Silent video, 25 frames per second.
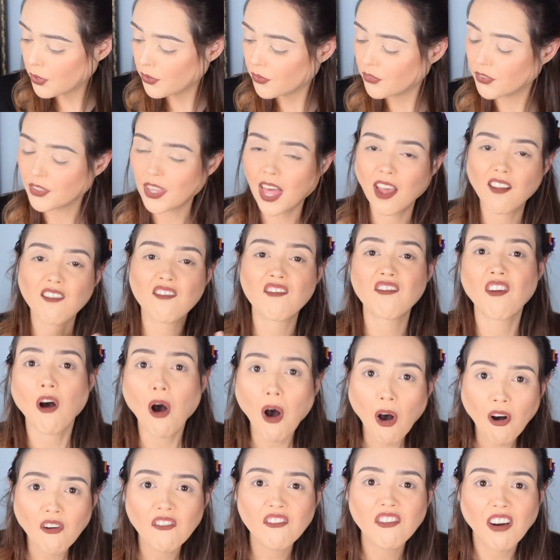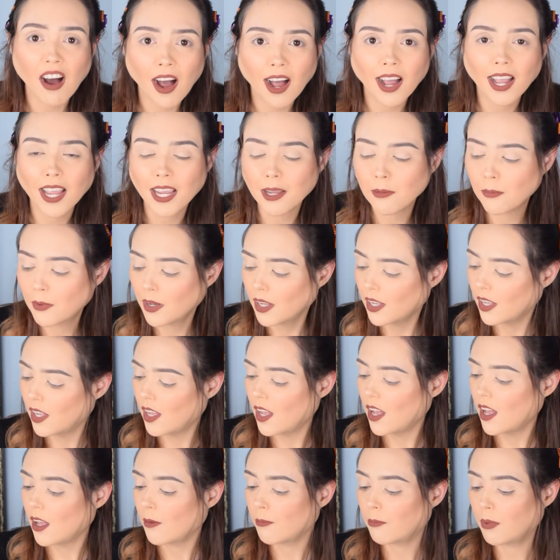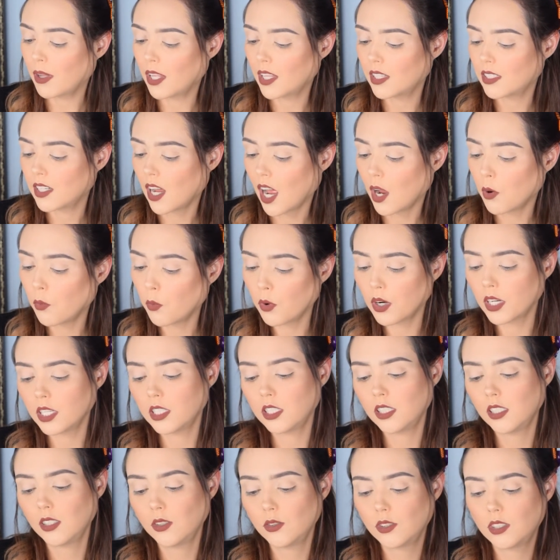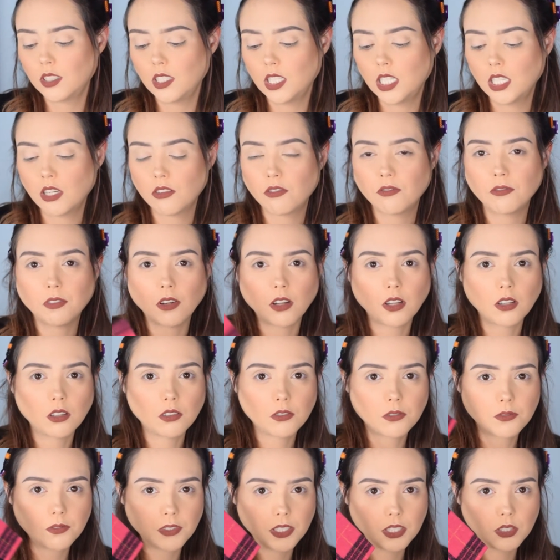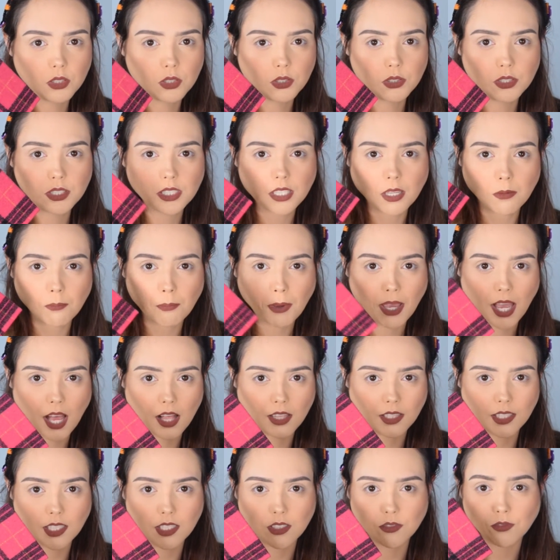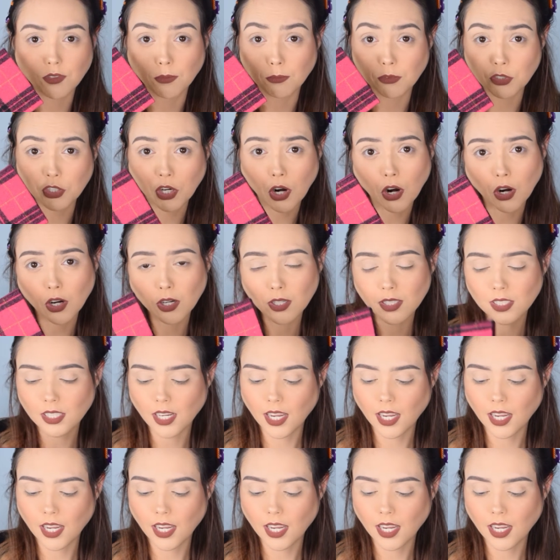for that fall vibe, but I wanted to use the Fall Feels palette from Tarte.